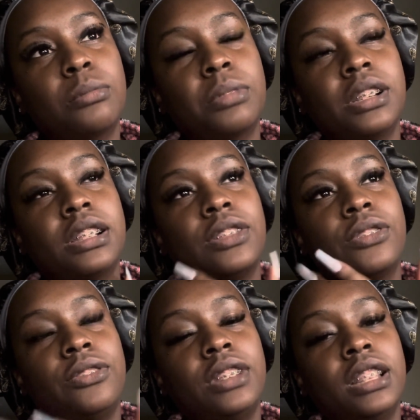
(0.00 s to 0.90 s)
But the
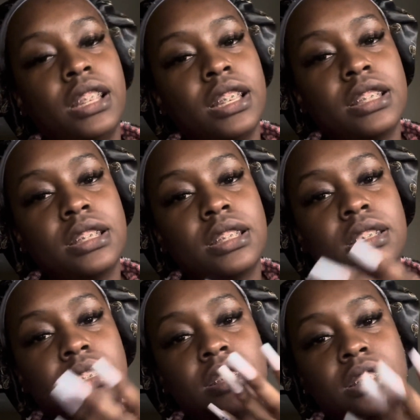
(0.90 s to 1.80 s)
feelings
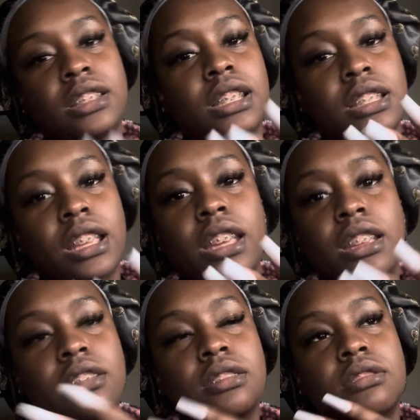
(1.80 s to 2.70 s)
is like,
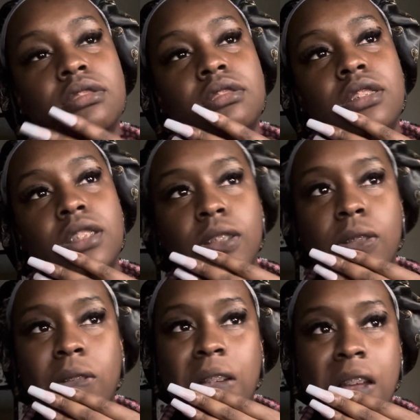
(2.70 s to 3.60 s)
you
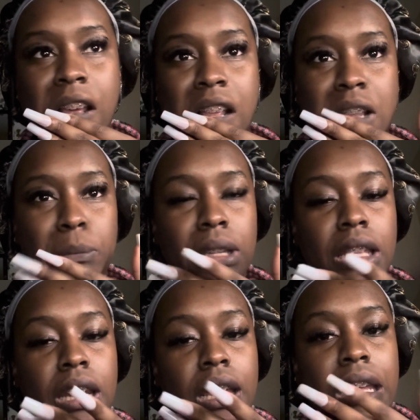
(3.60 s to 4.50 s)
know, something
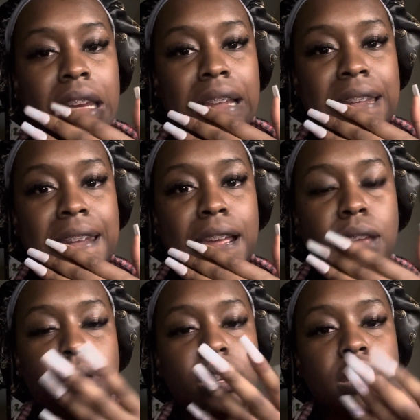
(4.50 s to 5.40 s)
that I cannot deny
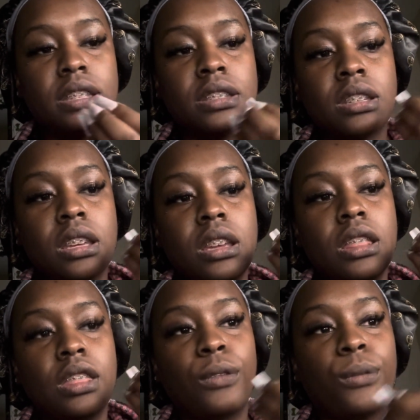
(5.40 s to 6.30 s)
because
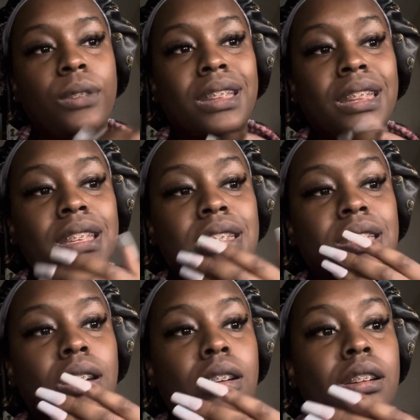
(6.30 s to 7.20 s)
the feelings
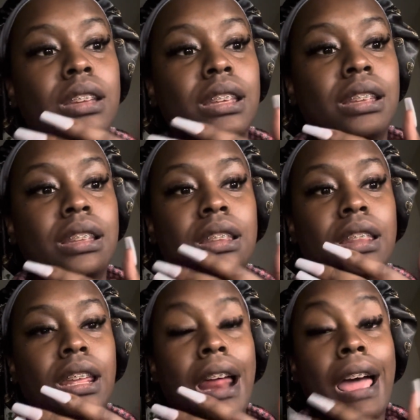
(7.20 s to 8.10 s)
that are
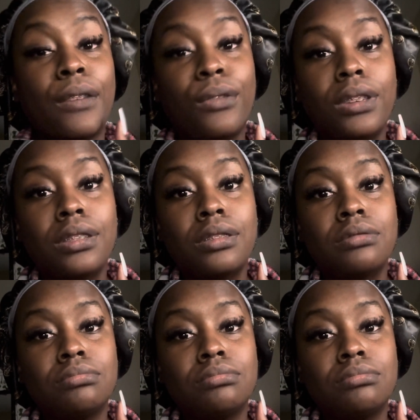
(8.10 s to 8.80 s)
that I feel